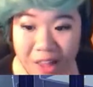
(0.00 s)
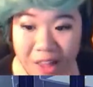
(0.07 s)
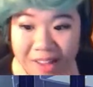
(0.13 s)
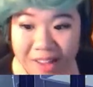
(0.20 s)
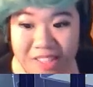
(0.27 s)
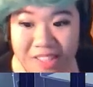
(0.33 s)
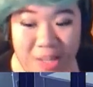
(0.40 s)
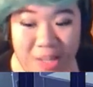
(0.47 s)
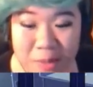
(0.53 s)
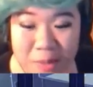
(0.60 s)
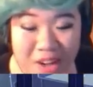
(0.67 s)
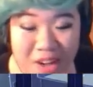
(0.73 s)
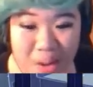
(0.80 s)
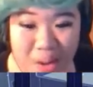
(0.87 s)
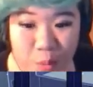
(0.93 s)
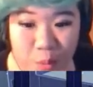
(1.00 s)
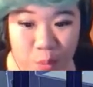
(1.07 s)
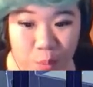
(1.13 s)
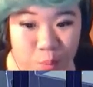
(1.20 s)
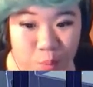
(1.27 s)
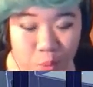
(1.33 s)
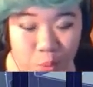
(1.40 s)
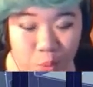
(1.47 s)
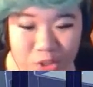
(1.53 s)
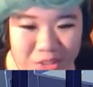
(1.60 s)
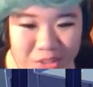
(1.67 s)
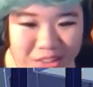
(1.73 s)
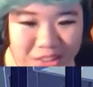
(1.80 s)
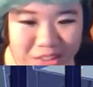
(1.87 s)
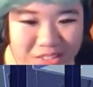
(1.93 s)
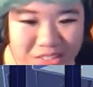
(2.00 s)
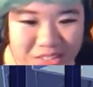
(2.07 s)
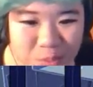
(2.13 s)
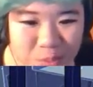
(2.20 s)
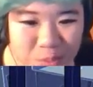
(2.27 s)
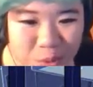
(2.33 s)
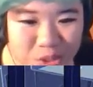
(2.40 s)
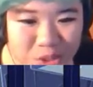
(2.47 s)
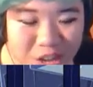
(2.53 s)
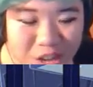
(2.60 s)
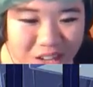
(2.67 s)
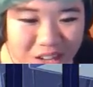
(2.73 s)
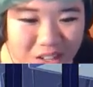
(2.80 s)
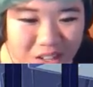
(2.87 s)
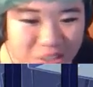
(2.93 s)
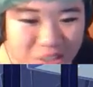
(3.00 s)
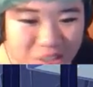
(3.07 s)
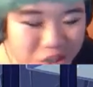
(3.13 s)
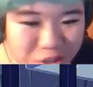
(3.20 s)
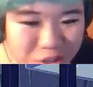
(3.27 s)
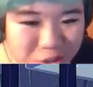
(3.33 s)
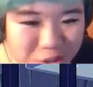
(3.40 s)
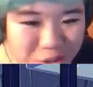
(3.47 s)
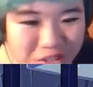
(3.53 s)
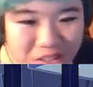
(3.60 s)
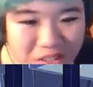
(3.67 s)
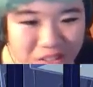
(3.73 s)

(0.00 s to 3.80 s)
lying! Teacup and I were together since we were children!